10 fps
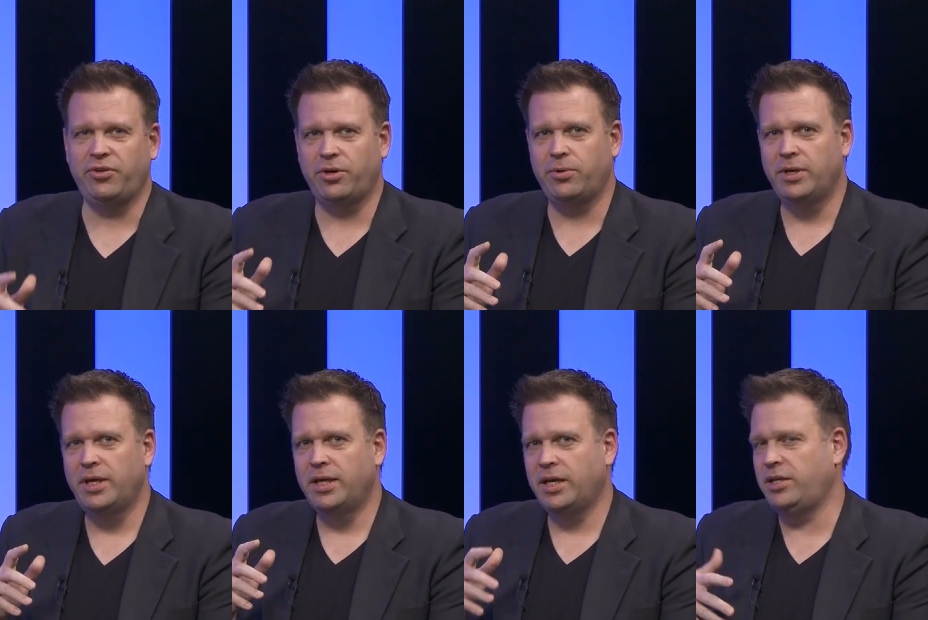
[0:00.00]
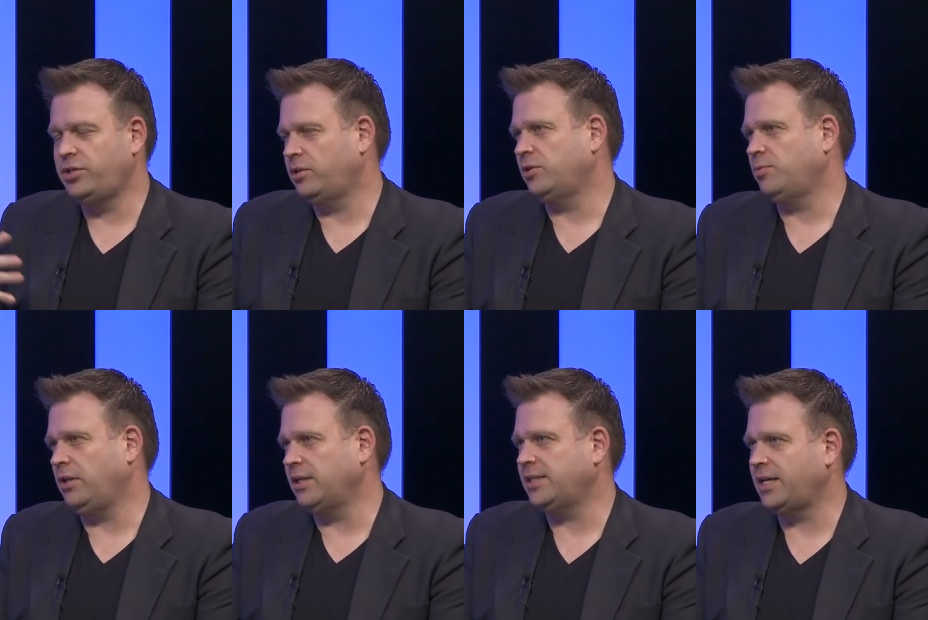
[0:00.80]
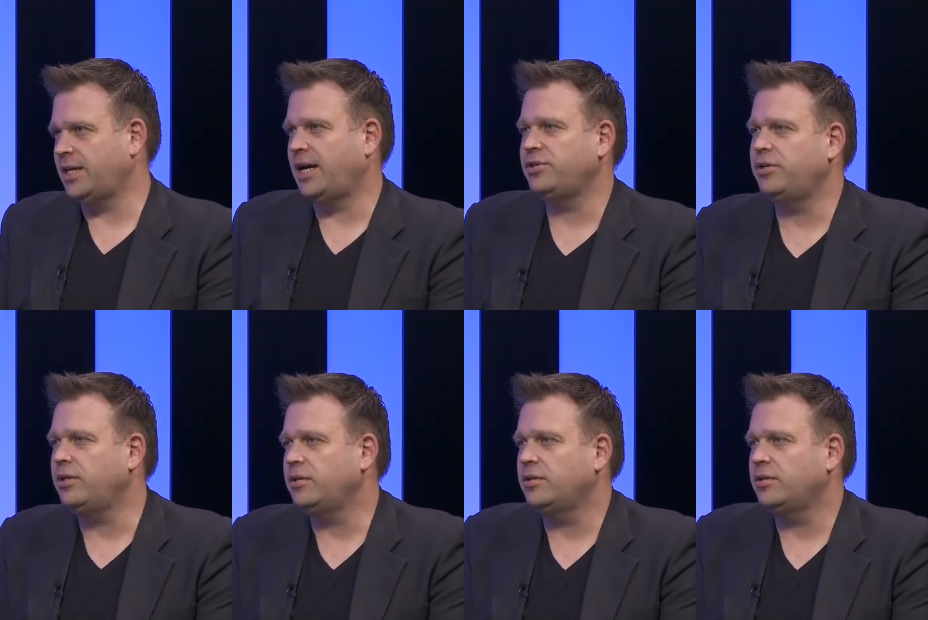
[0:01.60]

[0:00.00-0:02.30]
So can you show us what it looks like in action?